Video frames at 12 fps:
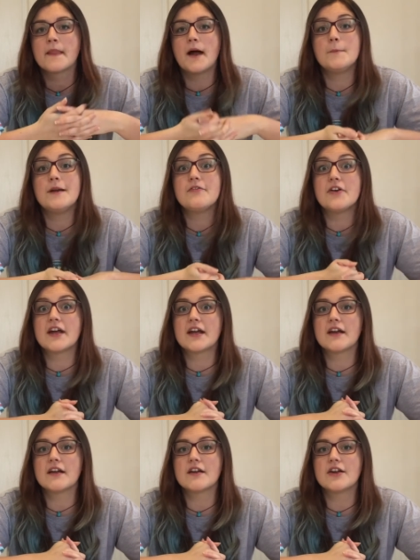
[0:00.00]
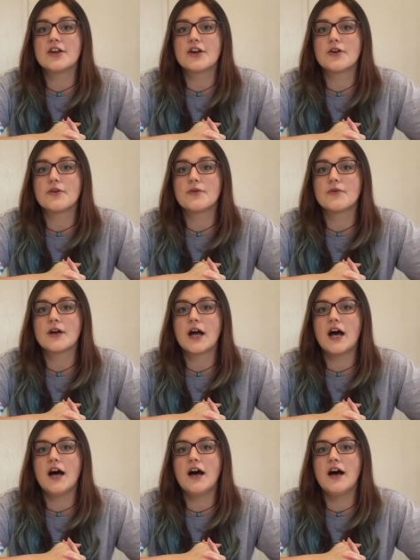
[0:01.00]
I'm living, you know,
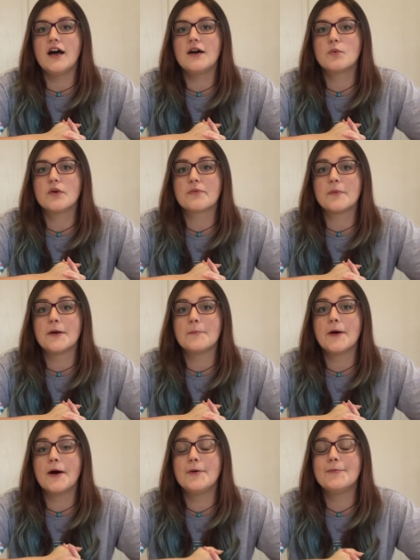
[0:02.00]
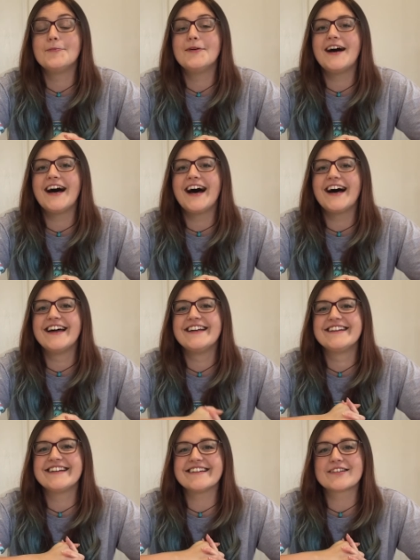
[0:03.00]
with my mum,
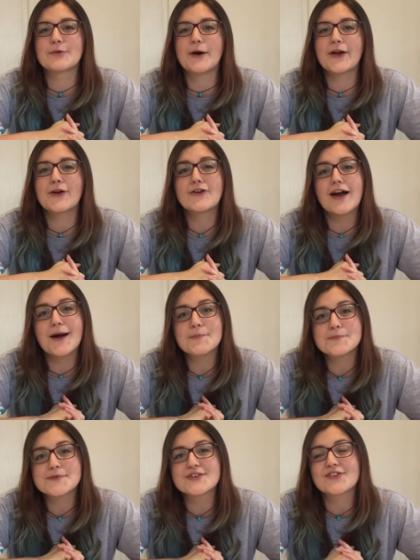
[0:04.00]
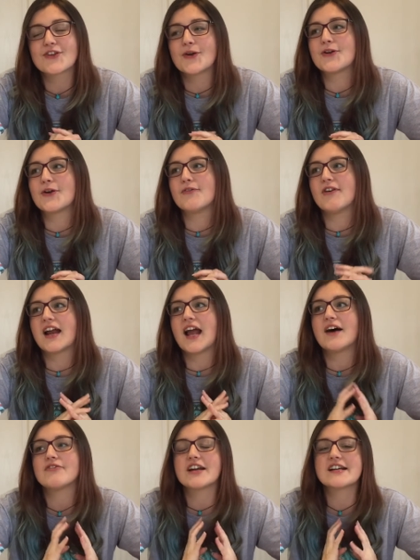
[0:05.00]
and it's quite cramped, so I don't really
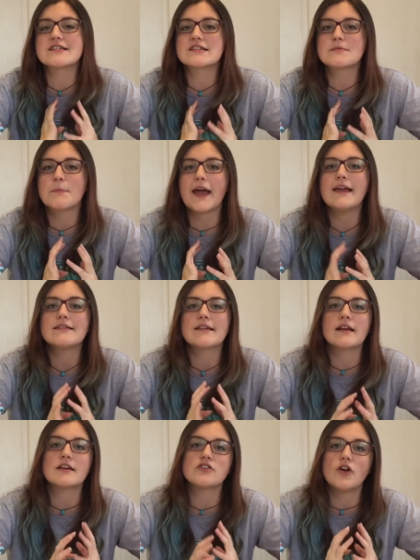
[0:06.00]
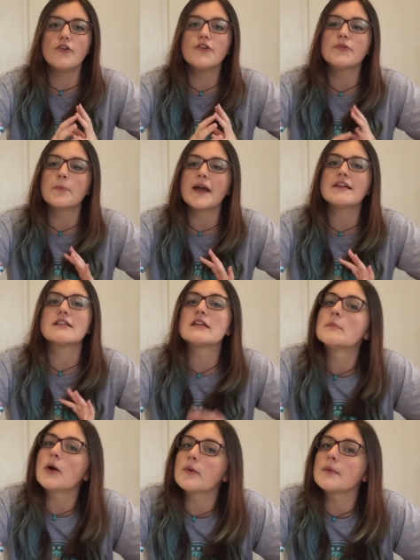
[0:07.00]
have like a space, like a doll space at
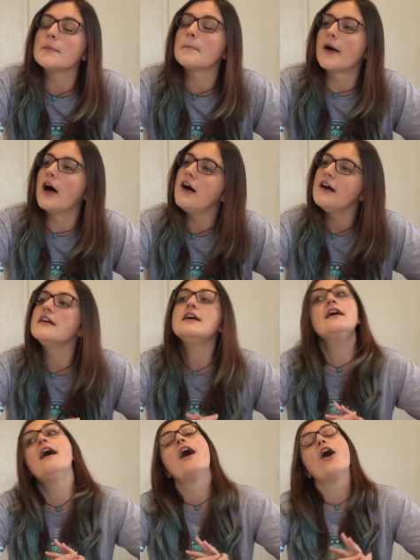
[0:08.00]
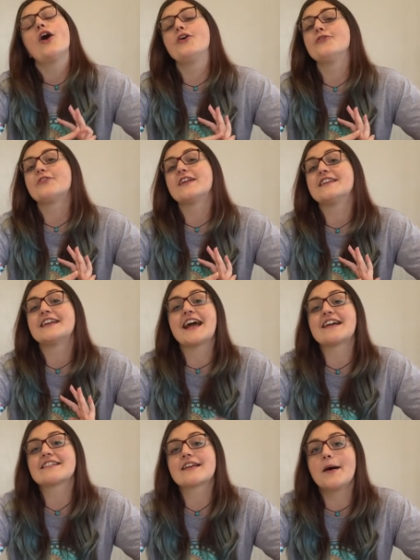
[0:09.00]
the moment, but hopefully in the
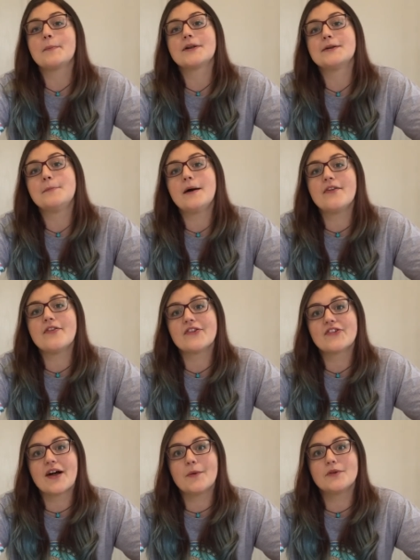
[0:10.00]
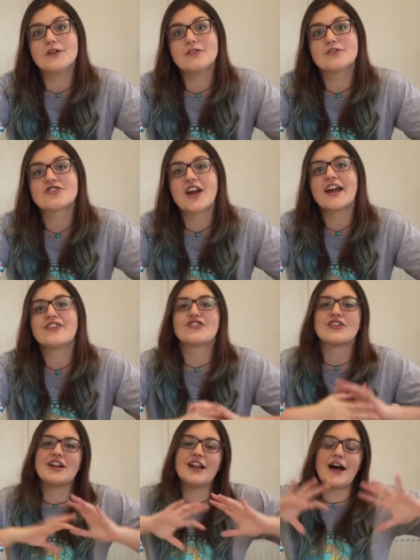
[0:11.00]
next couple of months that will all change
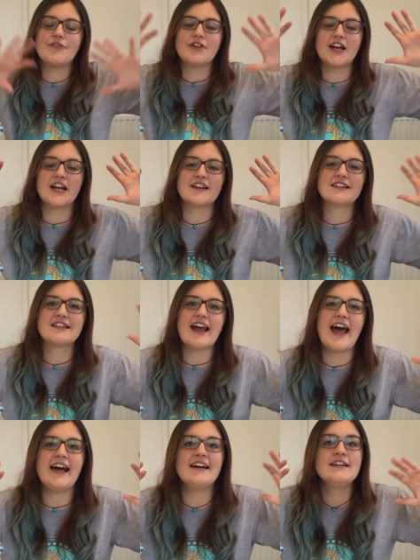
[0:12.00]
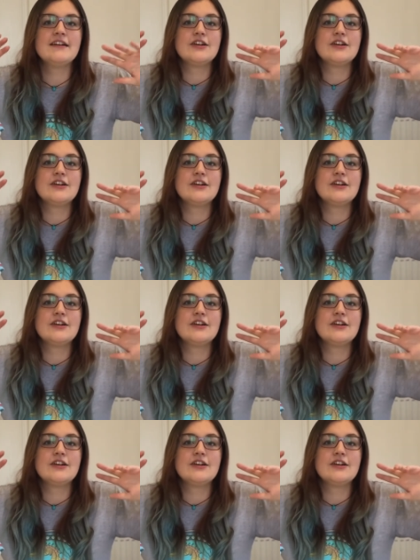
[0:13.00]
and I'll have like a set